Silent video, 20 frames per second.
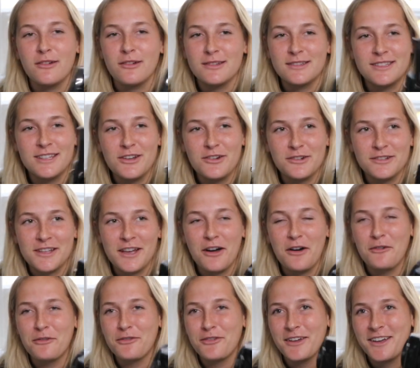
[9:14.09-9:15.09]
You can see
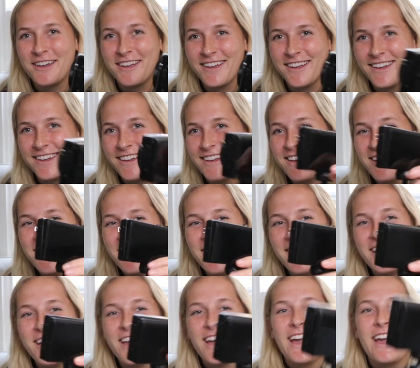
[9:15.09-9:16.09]
yourself.
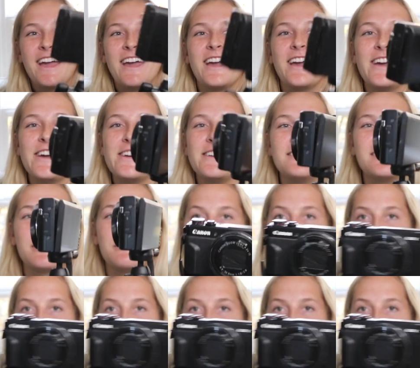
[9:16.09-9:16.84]
And